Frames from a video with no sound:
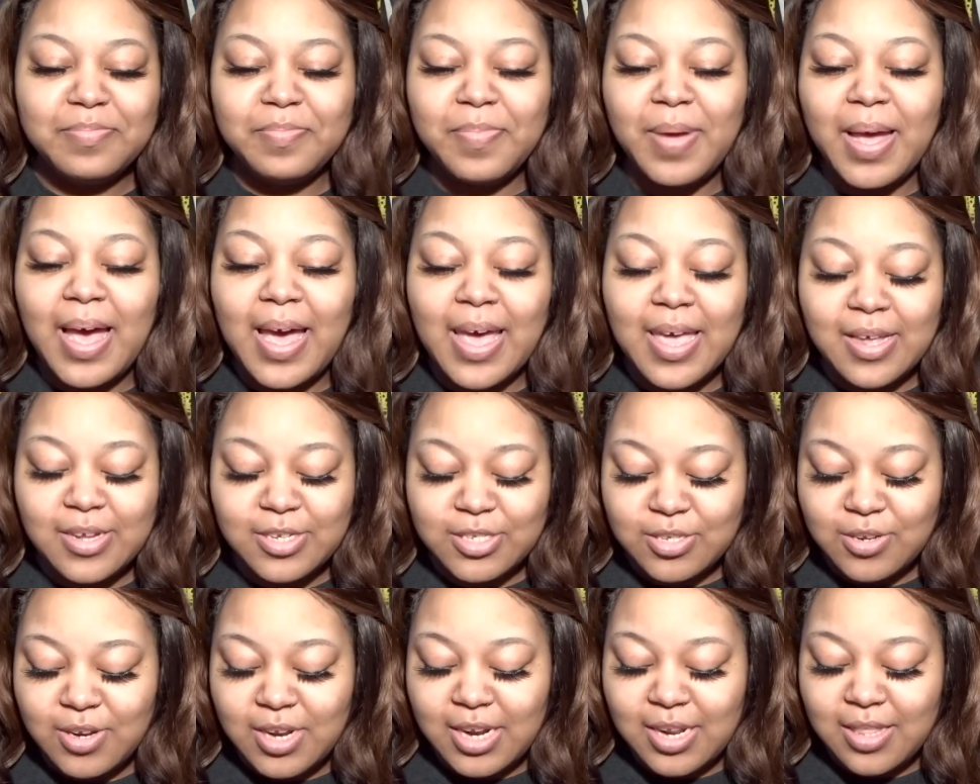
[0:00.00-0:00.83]

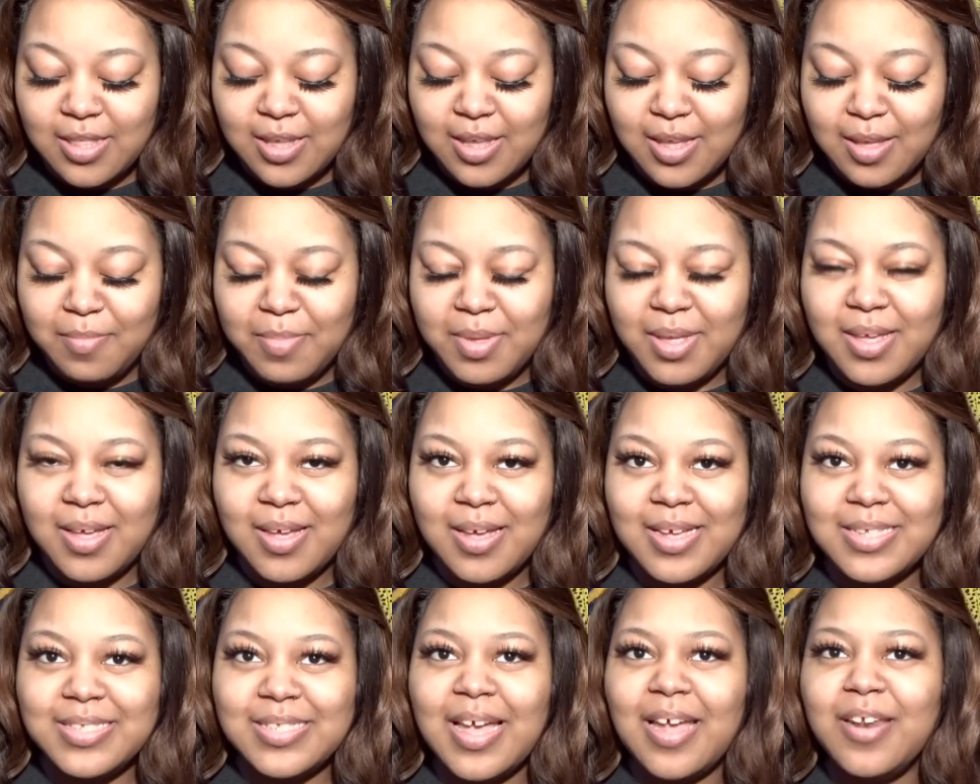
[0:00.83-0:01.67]
biased or anything
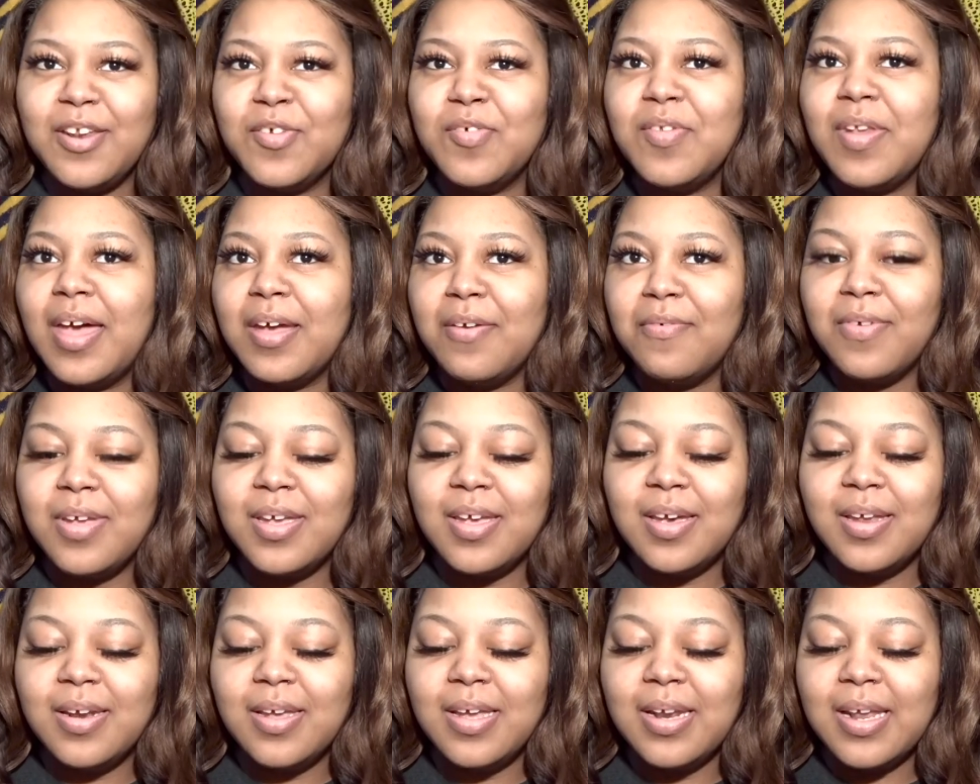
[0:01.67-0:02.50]
because I do like
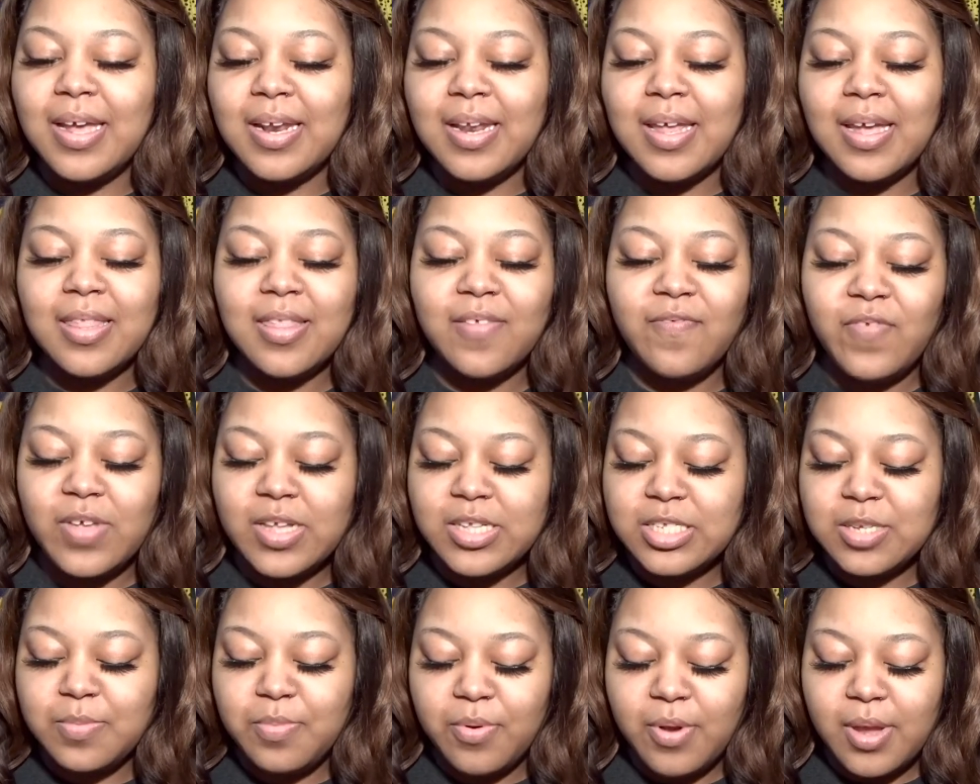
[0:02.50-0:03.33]
Rihanna and I like the
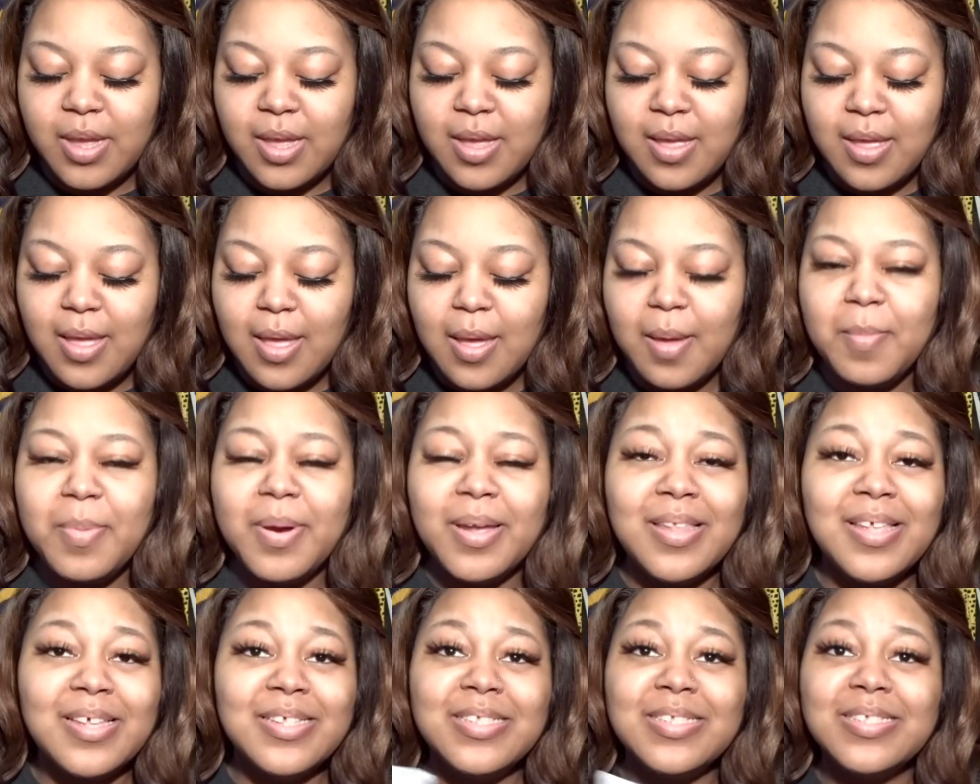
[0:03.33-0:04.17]
Fenty brand
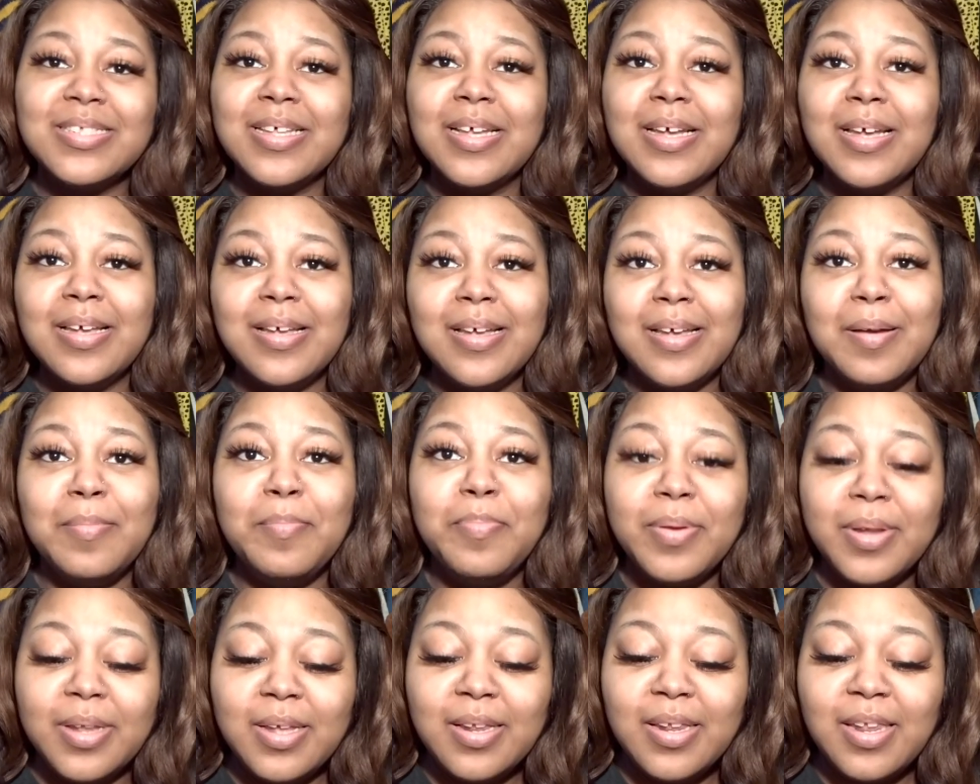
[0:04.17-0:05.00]
but this is a
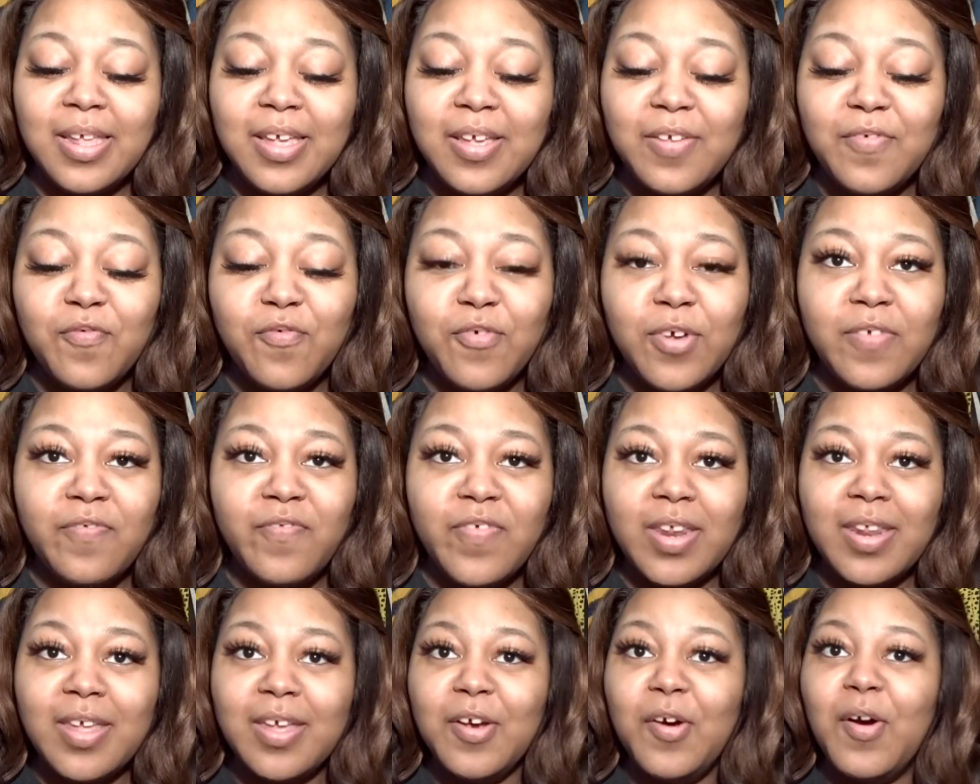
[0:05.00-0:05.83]
completely free
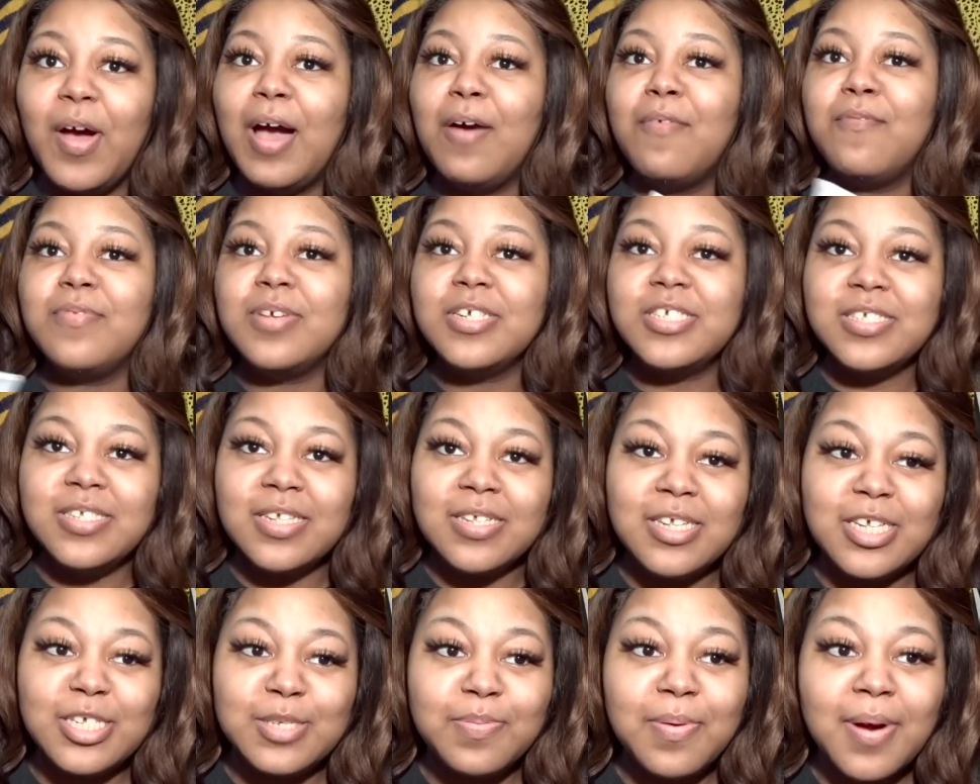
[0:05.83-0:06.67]
video I wish that
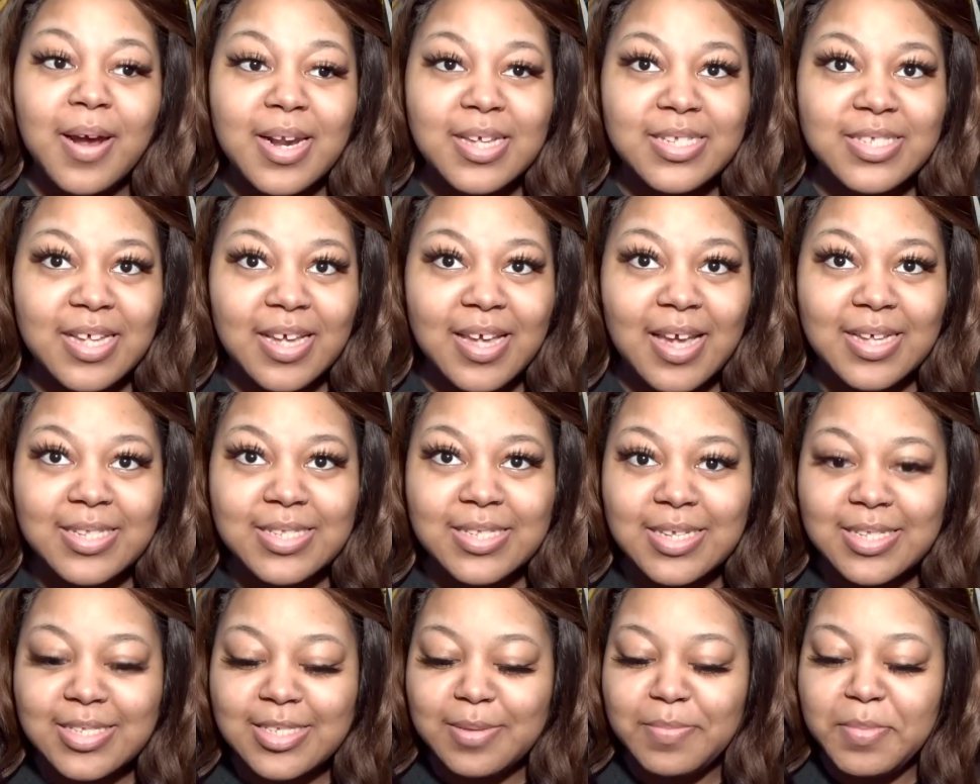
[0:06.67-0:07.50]
these products had got
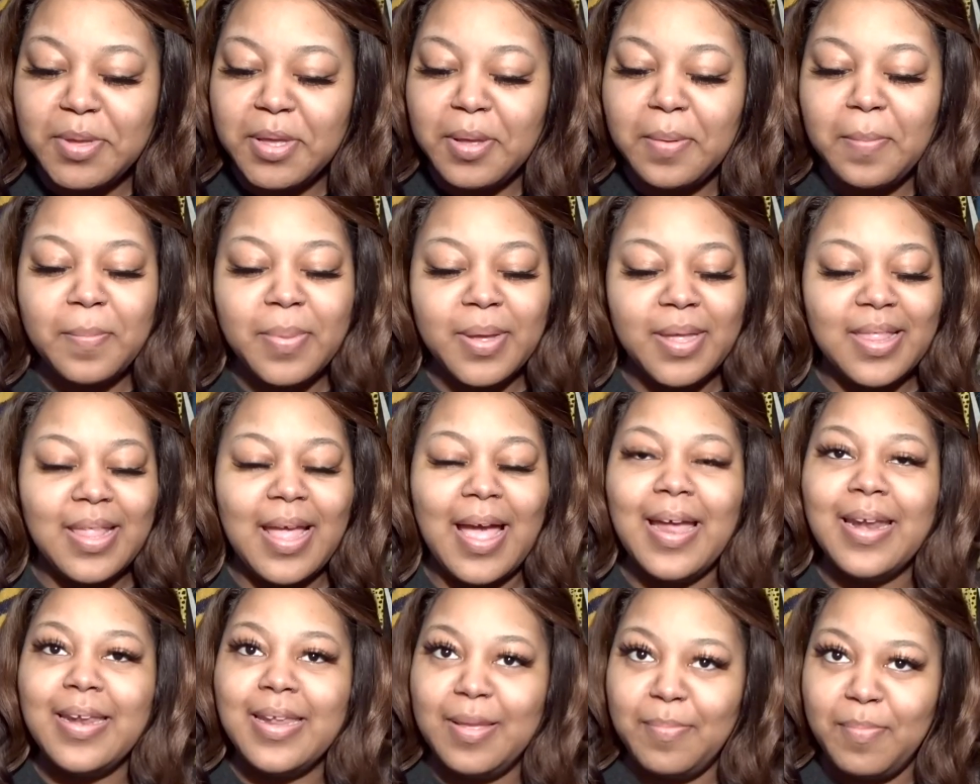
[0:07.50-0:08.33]
sent to me but
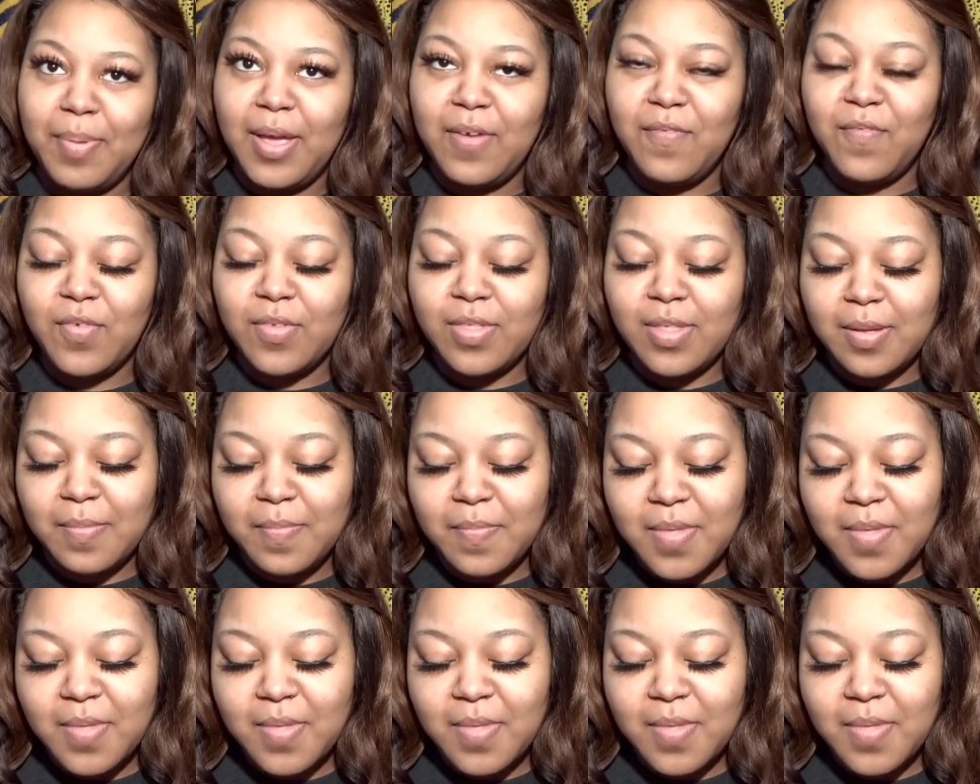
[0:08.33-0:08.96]
I did pay for them